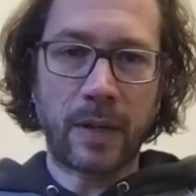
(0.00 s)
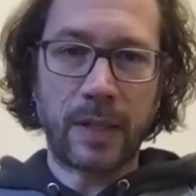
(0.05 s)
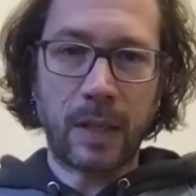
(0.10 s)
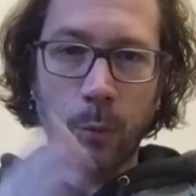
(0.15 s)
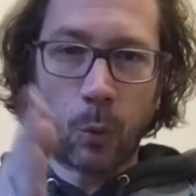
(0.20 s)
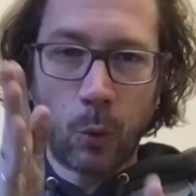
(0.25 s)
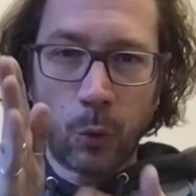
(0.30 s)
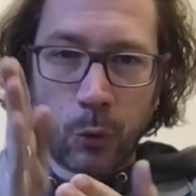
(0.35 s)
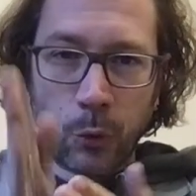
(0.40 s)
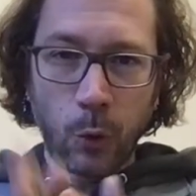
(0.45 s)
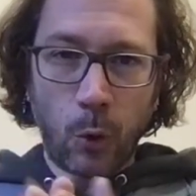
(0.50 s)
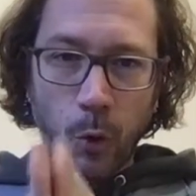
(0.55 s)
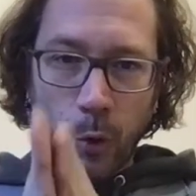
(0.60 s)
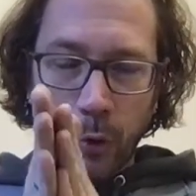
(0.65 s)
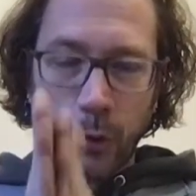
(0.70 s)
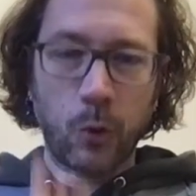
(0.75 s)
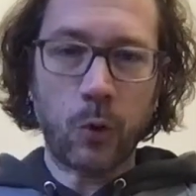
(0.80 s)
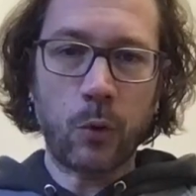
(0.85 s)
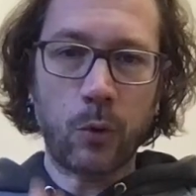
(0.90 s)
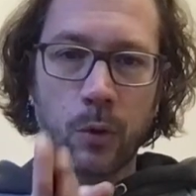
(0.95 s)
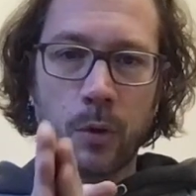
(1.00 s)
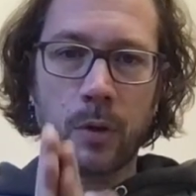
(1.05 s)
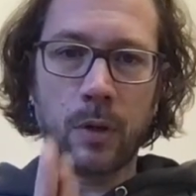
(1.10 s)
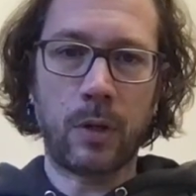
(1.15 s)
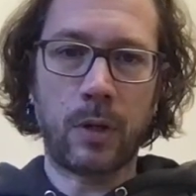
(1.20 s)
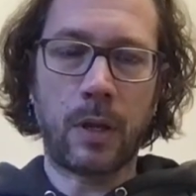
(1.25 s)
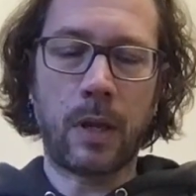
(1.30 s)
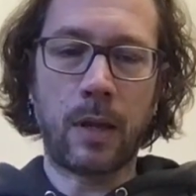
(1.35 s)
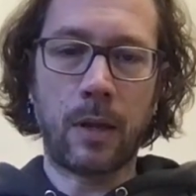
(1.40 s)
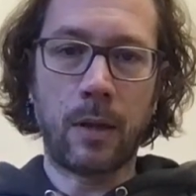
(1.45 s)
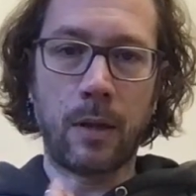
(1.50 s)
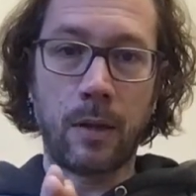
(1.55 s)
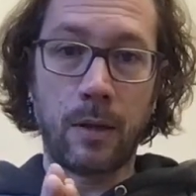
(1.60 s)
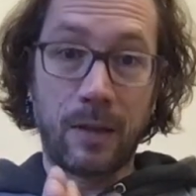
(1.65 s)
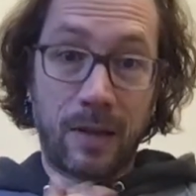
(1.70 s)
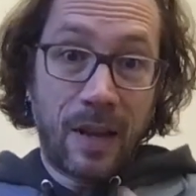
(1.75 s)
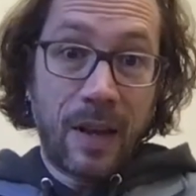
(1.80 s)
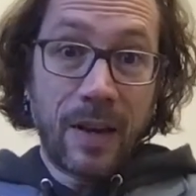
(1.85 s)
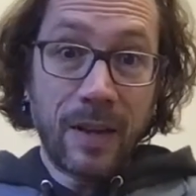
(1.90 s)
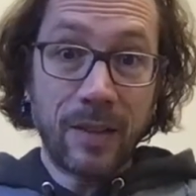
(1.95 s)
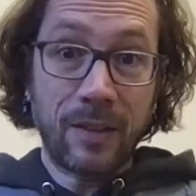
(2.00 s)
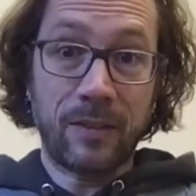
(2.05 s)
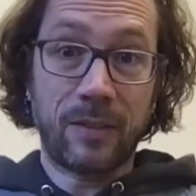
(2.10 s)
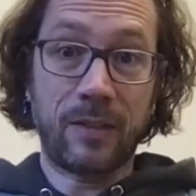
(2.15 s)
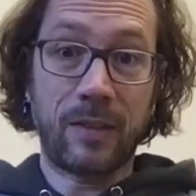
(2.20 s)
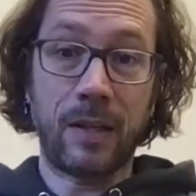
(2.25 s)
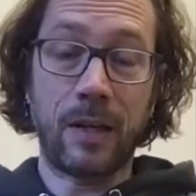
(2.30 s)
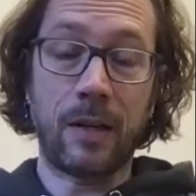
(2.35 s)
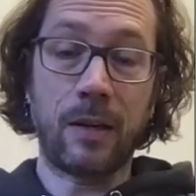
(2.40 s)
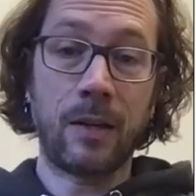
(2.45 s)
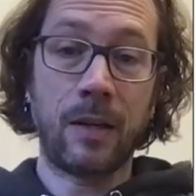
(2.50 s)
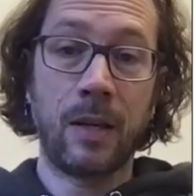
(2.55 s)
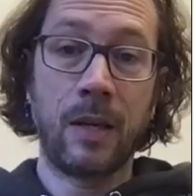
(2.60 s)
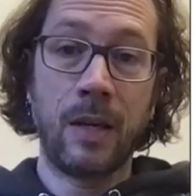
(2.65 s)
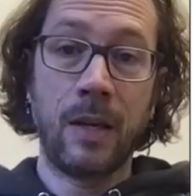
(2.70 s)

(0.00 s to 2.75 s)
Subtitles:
There were darker lines there.